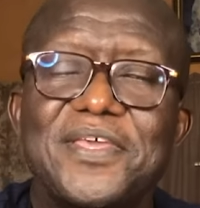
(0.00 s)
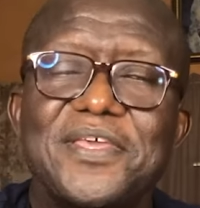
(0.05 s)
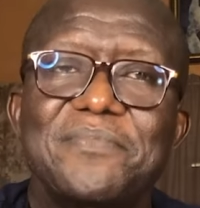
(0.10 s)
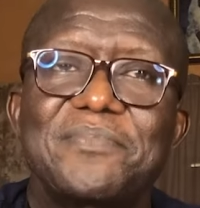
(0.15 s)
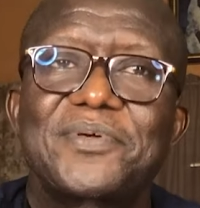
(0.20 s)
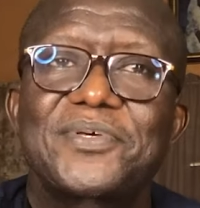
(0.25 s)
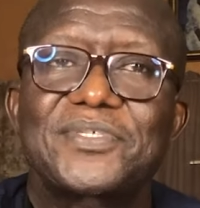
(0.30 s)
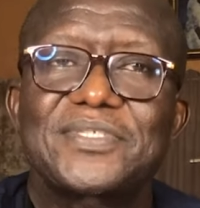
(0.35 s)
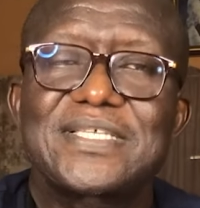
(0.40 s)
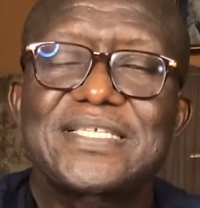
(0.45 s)

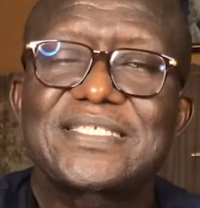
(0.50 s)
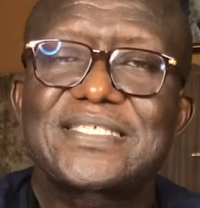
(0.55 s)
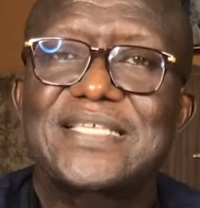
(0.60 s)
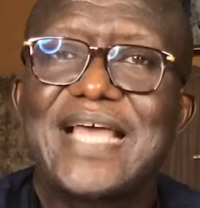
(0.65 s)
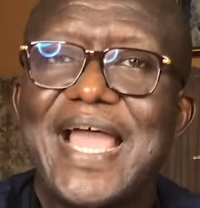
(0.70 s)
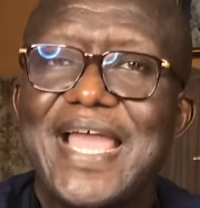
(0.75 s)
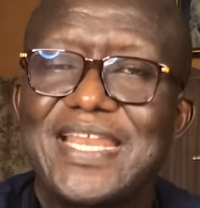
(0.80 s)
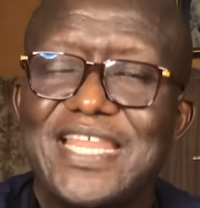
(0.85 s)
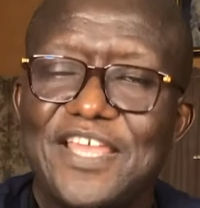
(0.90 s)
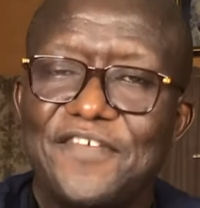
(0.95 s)
because the
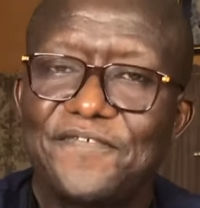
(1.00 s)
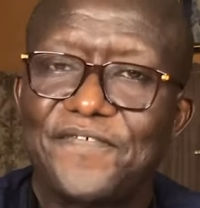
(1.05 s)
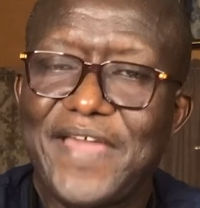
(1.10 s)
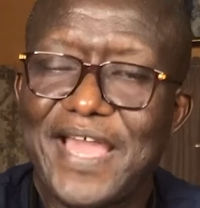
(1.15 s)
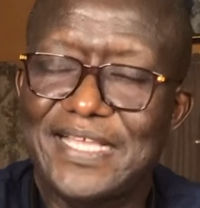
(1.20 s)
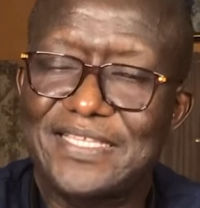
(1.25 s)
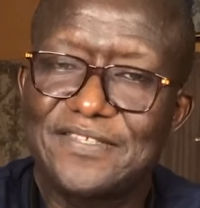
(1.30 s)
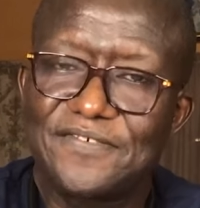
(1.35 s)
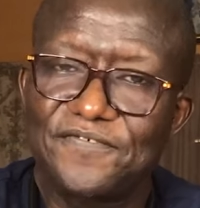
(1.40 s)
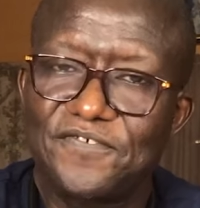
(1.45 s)
side
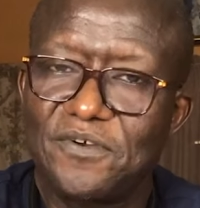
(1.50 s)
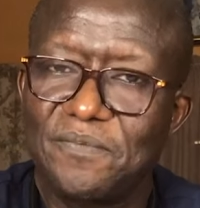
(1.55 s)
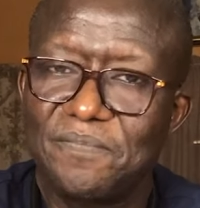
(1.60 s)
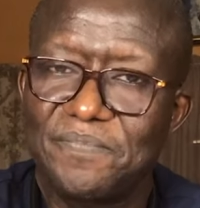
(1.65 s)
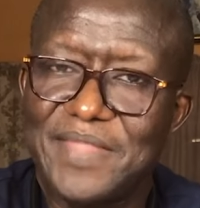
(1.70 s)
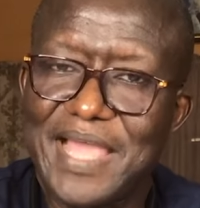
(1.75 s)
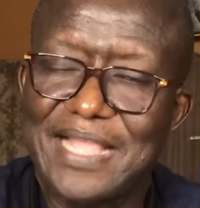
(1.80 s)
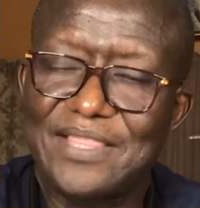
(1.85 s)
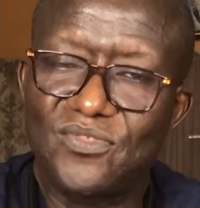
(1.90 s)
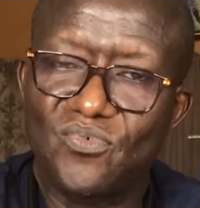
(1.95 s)
effects from
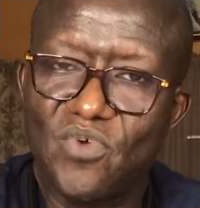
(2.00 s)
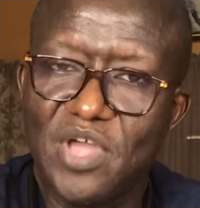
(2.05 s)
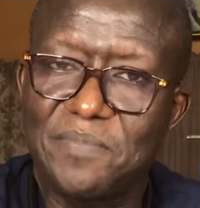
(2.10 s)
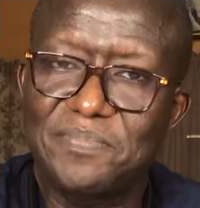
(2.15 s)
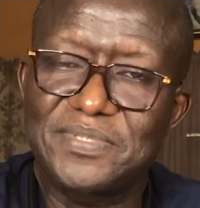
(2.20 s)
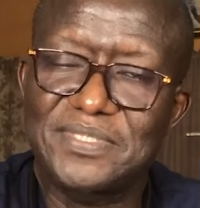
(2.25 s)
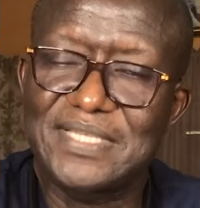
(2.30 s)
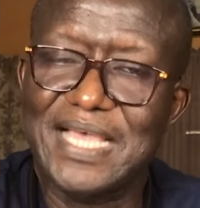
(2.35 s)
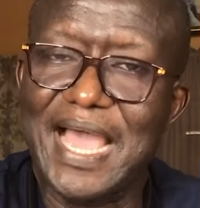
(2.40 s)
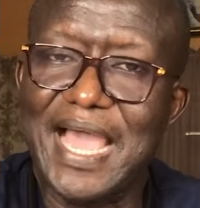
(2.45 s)
that
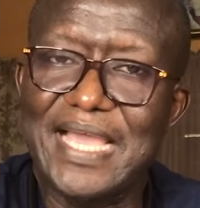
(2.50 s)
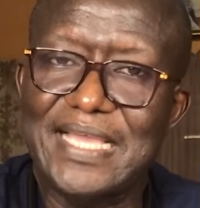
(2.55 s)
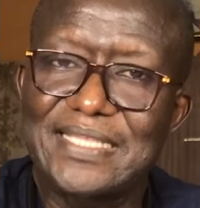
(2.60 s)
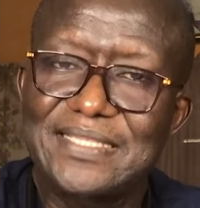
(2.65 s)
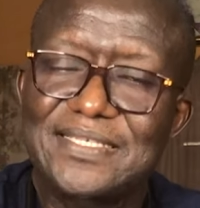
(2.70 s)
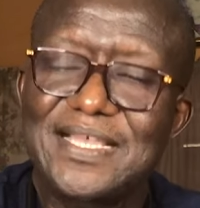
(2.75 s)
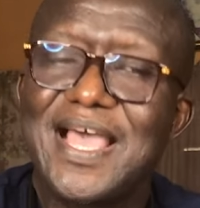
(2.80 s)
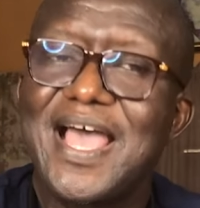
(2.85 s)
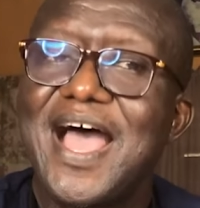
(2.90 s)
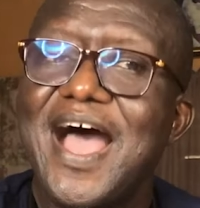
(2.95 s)

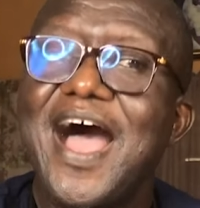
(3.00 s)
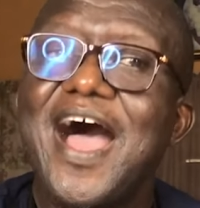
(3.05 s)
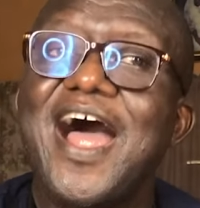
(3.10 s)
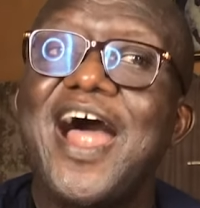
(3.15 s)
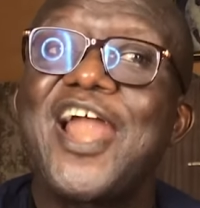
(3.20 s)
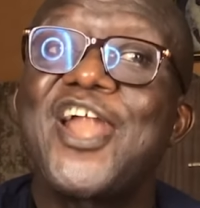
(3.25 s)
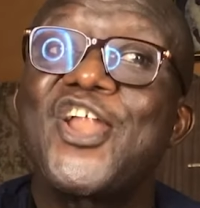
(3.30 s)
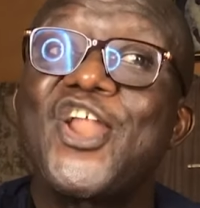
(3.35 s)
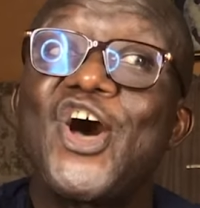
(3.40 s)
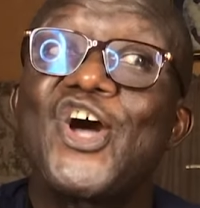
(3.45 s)
website
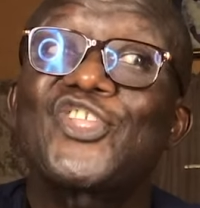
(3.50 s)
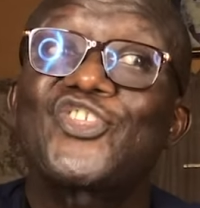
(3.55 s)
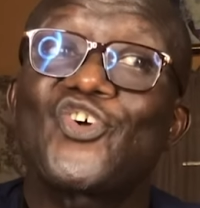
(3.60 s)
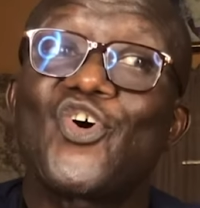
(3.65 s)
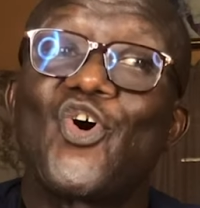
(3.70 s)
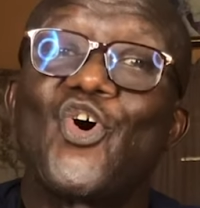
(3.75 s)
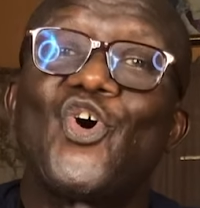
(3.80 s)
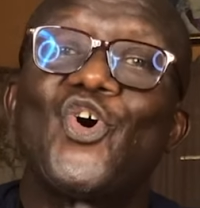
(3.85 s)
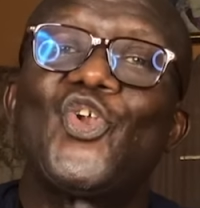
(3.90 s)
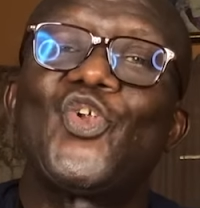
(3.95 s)
are not
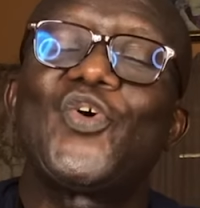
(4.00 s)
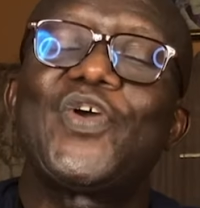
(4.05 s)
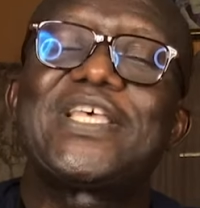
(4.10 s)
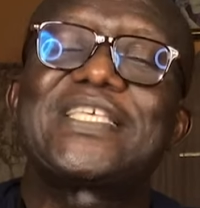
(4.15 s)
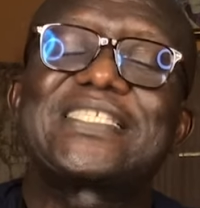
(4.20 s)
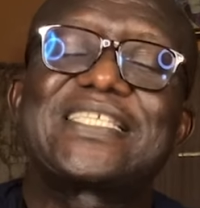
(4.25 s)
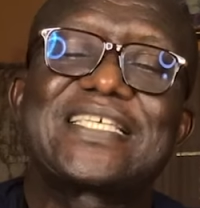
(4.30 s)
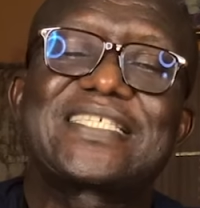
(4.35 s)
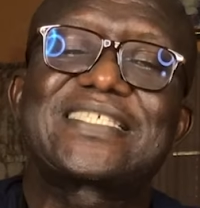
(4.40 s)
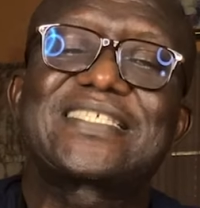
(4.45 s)
always
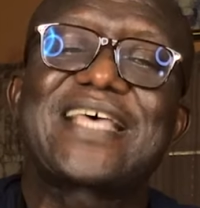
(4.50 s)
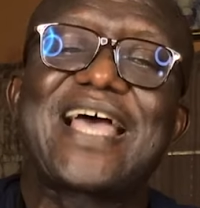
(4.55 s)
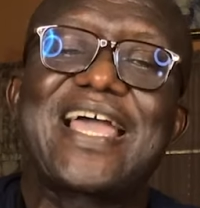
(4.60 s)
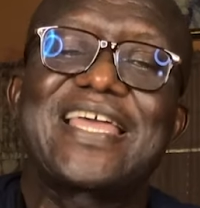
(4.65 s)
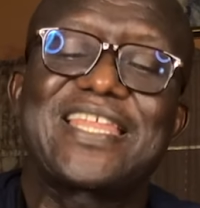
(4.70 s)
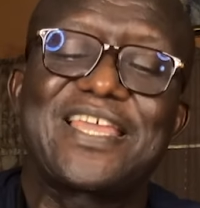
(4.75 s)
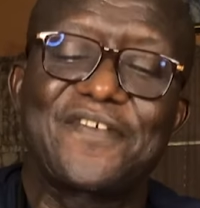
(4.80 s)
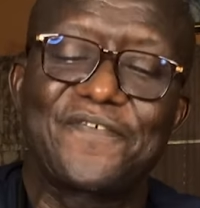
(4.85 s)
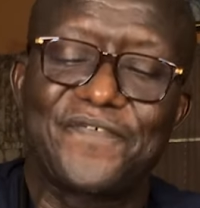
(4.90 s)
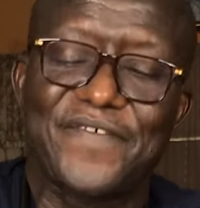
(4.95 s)
the
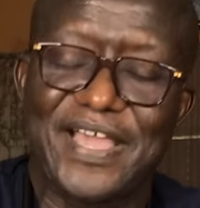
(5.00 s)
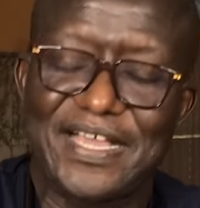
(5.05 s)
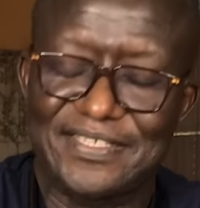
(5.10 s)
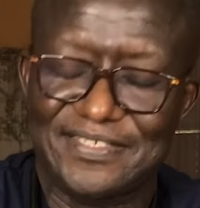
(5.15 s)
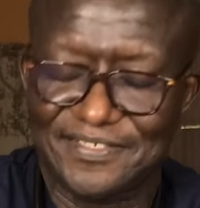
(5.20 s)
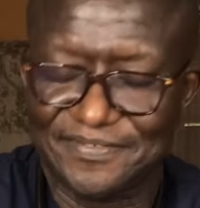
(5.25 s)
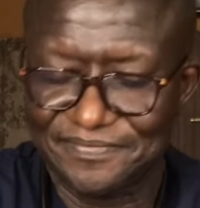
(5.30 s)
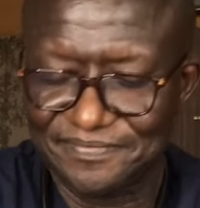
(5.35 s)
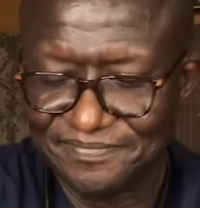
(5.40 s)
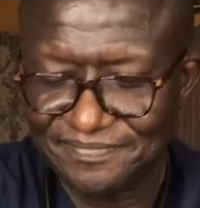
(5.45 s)
side effects